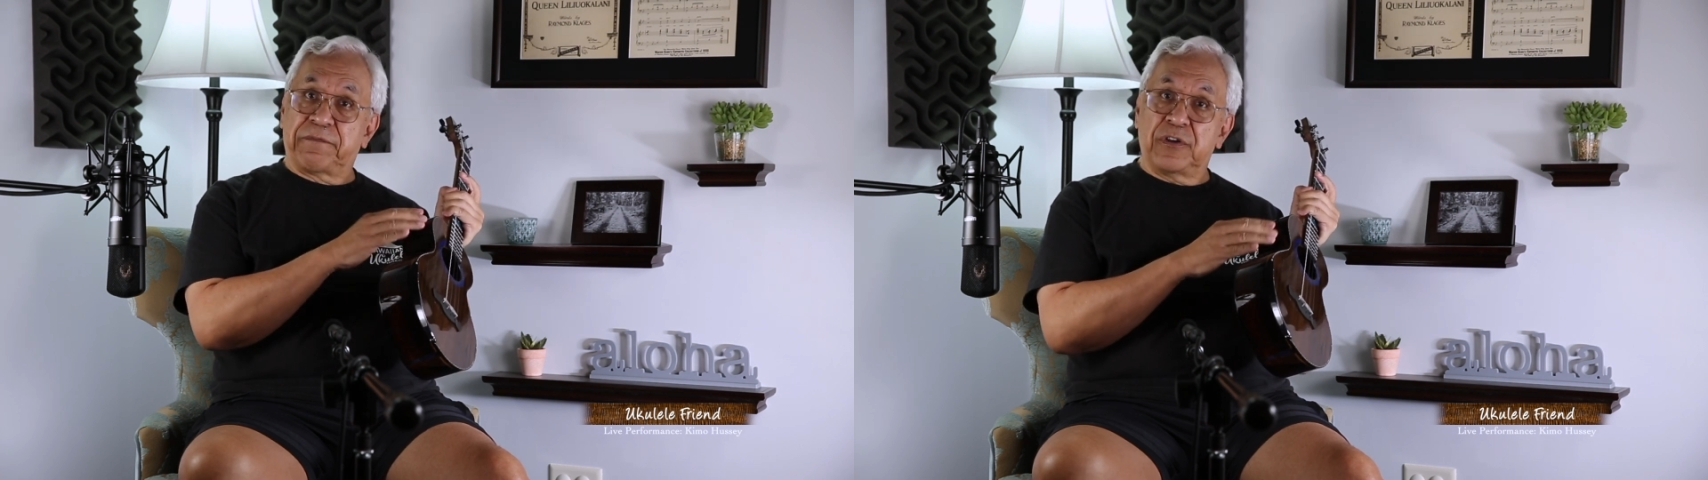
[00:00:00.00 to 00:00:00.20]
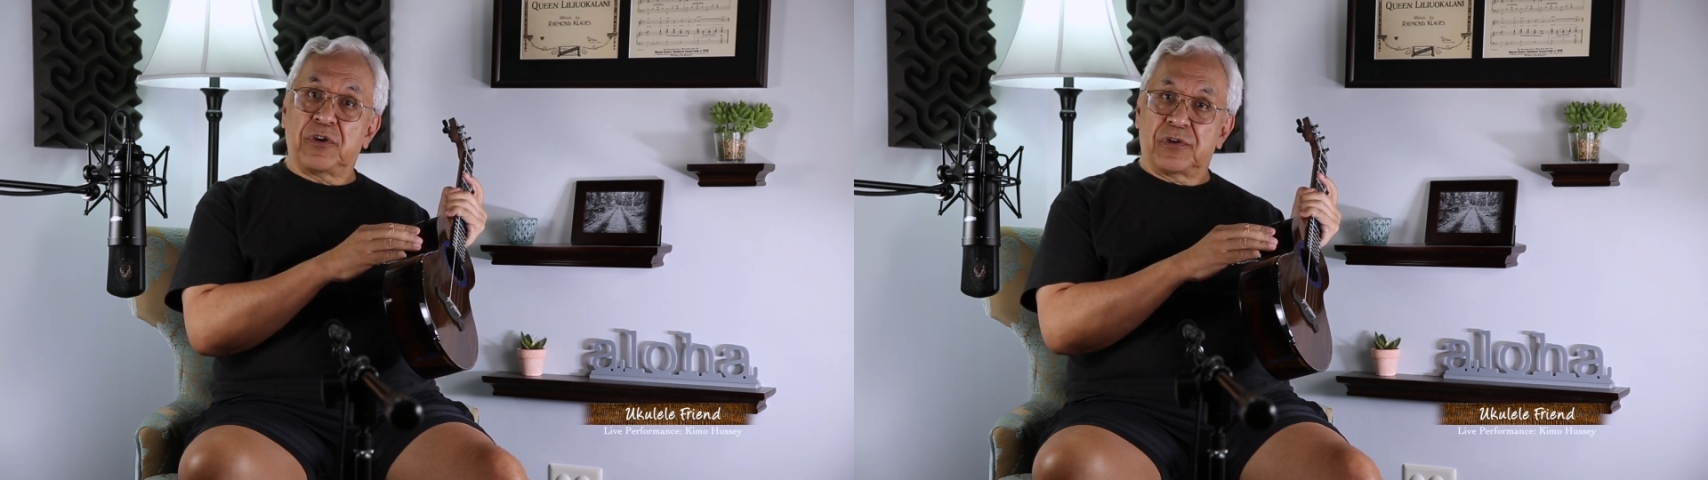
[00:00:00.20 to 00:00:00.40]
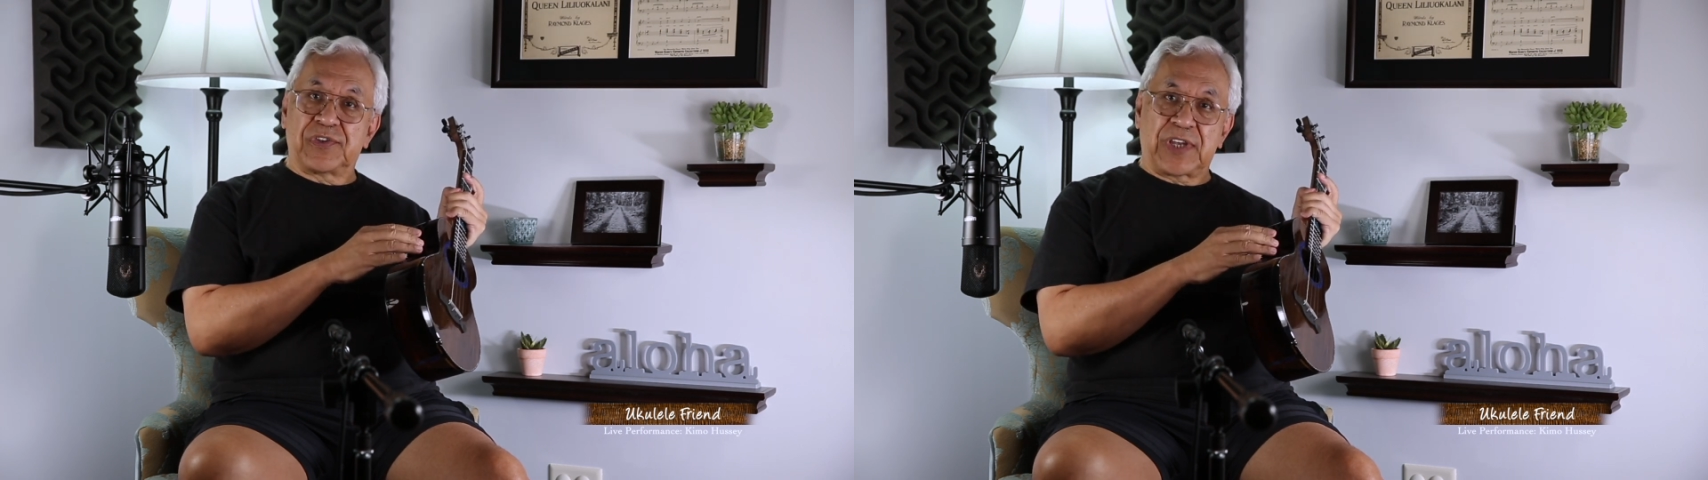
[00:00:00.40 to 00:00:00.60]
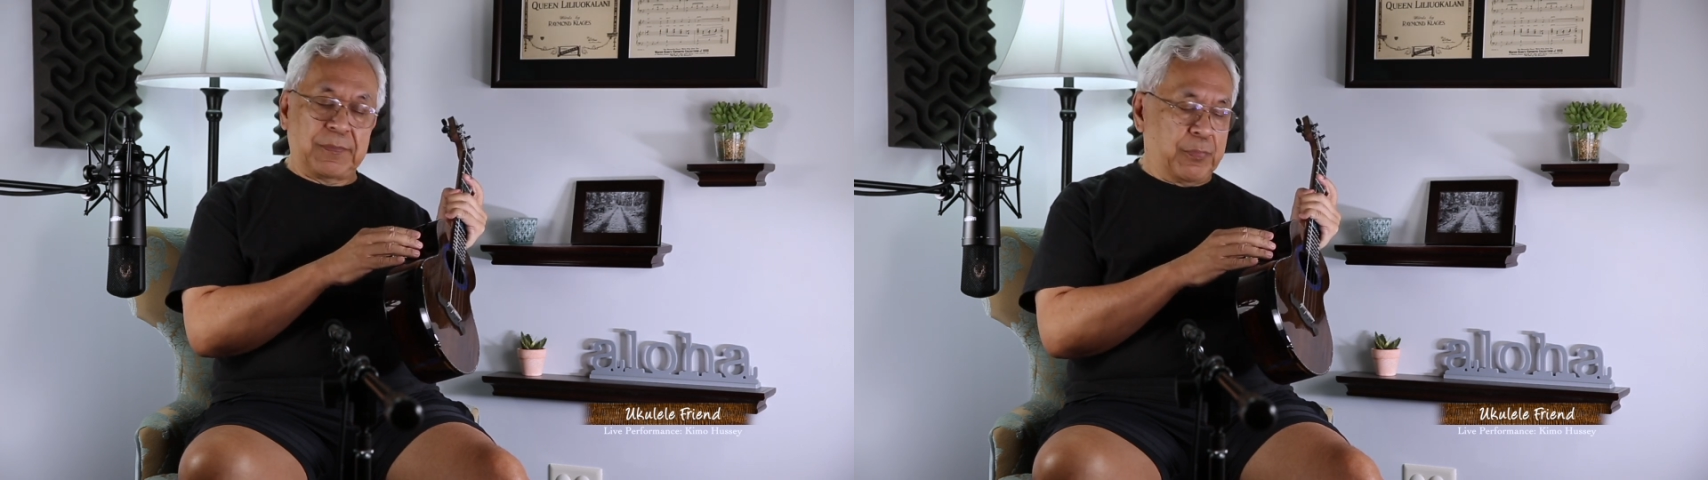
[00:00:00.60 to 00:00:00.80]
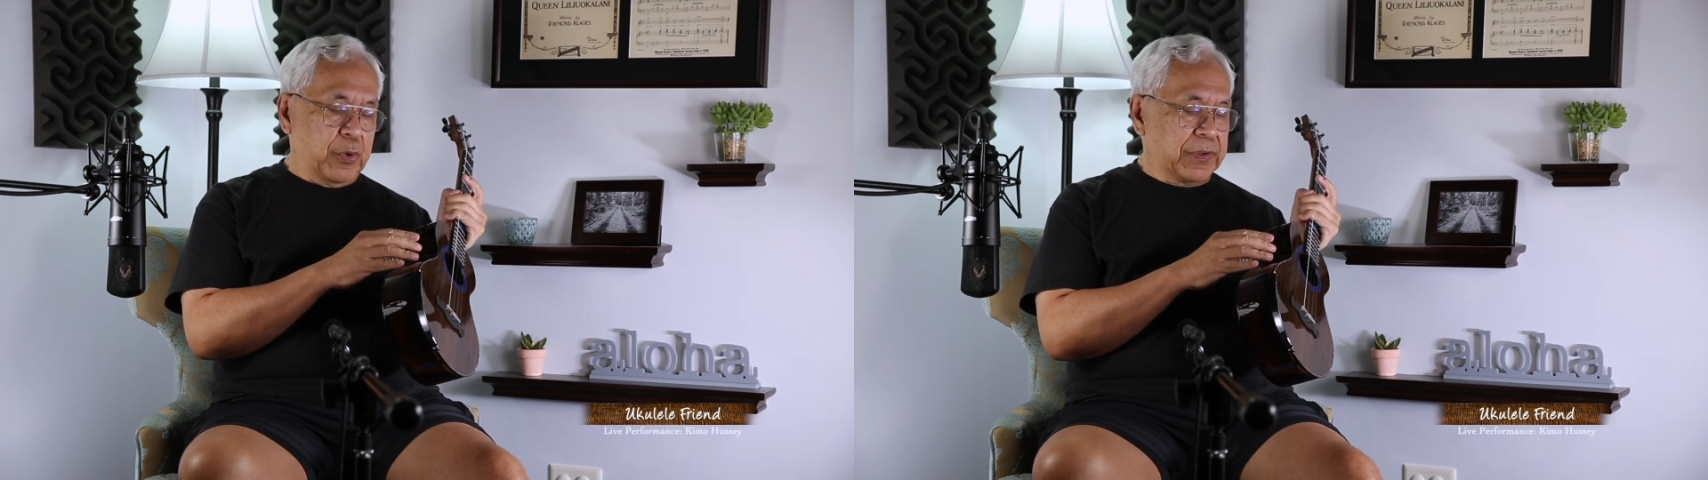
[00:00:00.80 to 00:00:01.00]
figured
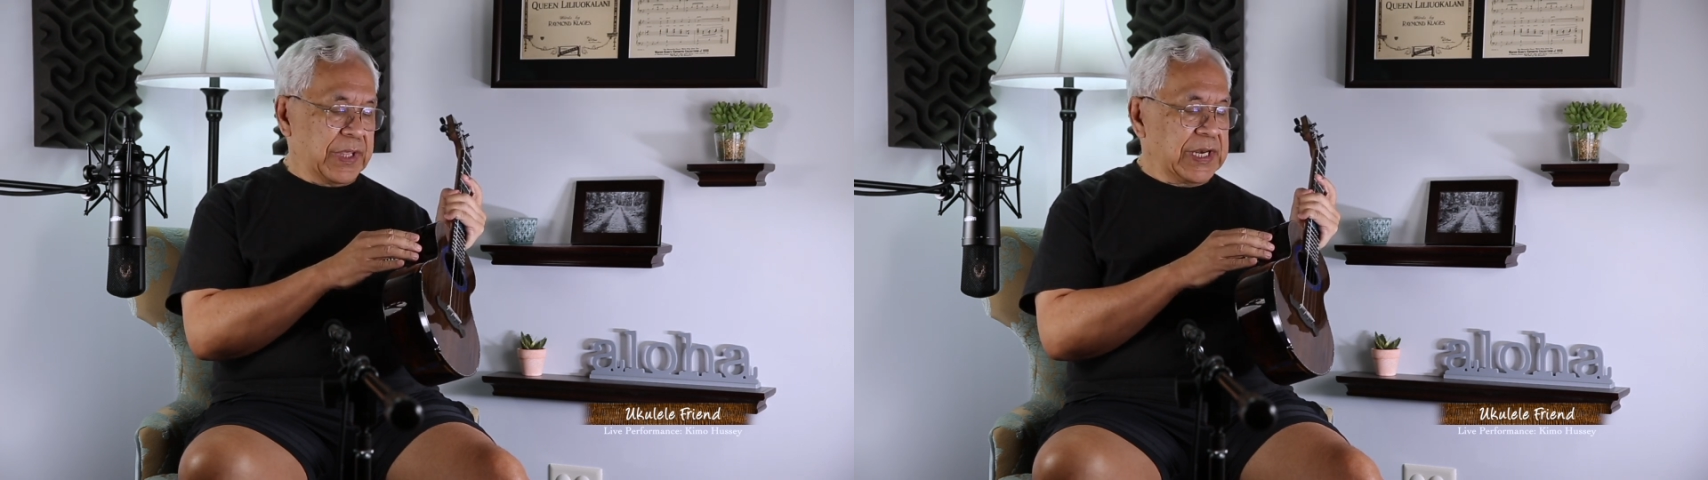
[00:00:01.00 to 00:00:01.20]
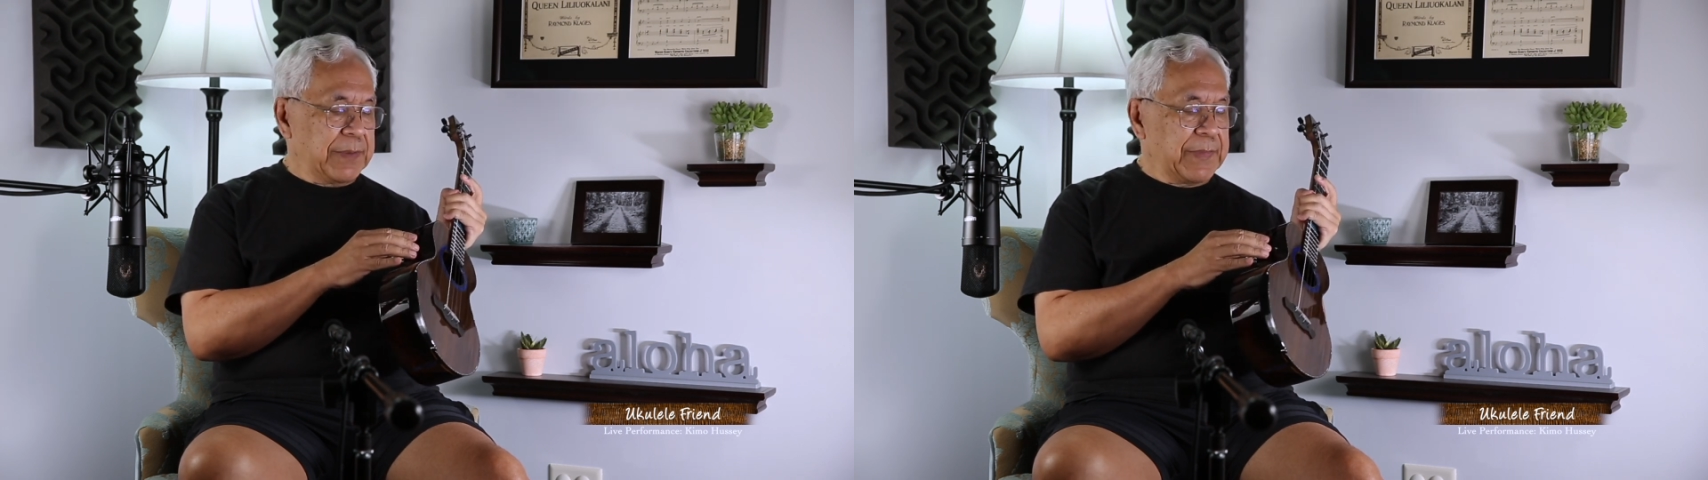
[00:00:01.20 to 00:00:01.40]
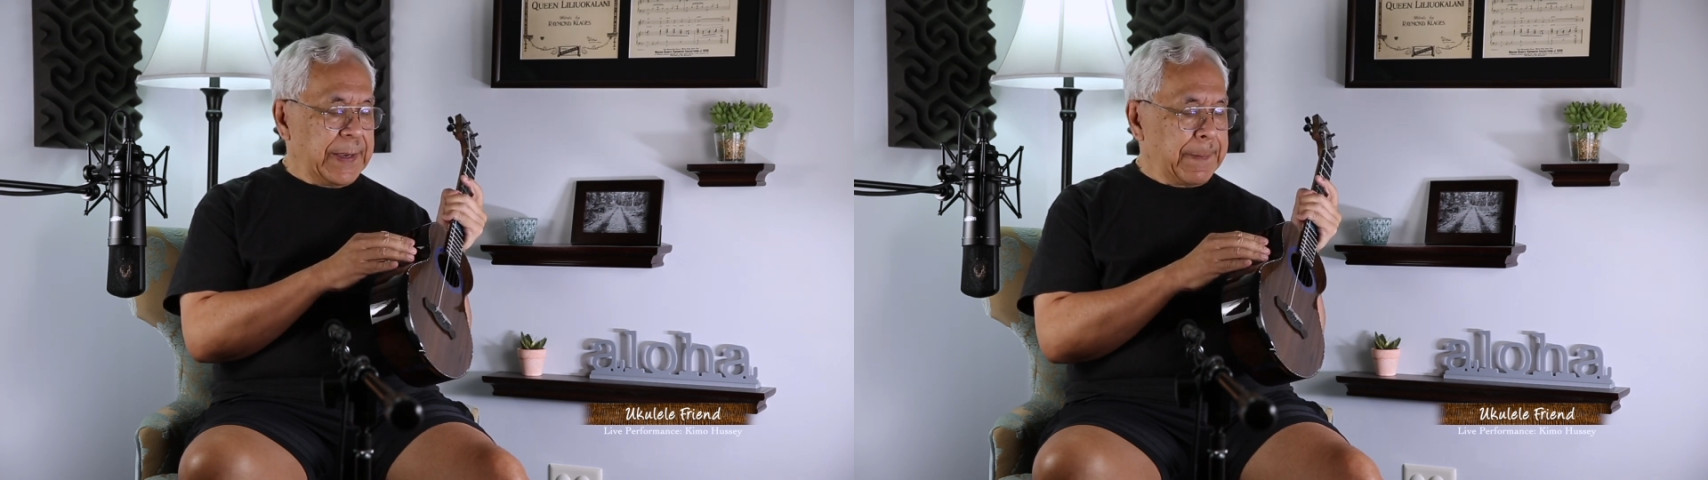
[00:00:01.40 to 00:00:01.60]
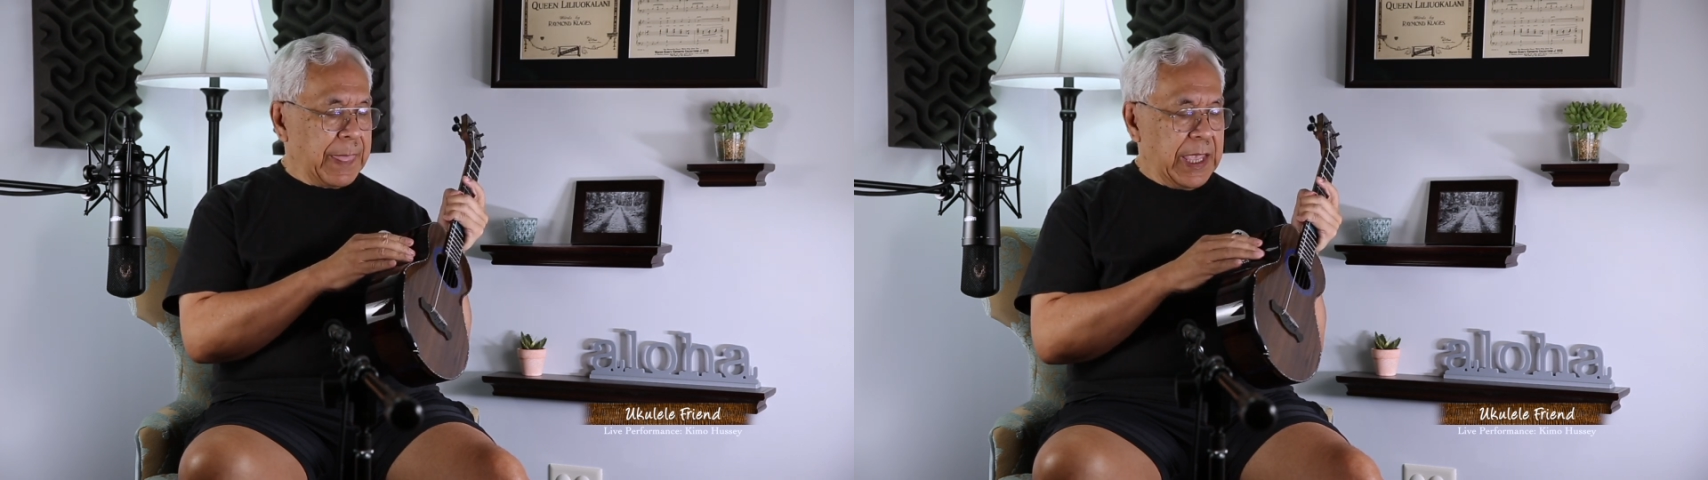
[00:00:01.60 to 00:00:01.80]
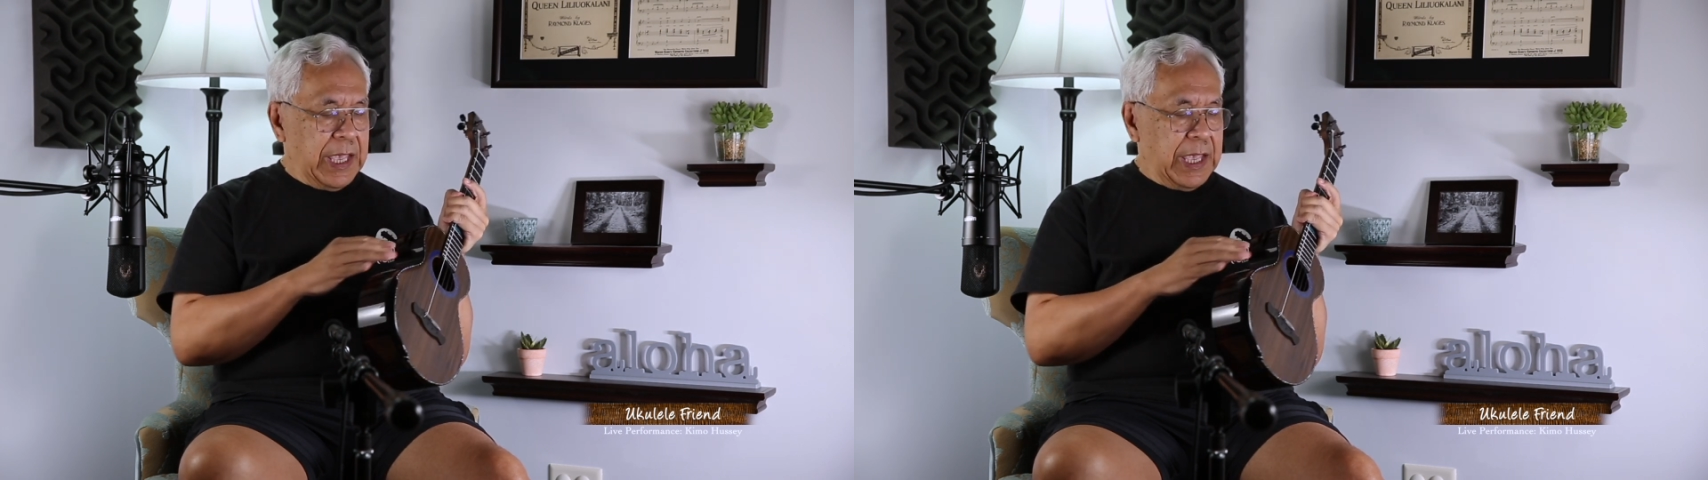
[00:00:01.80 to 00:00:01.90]
side port that he made.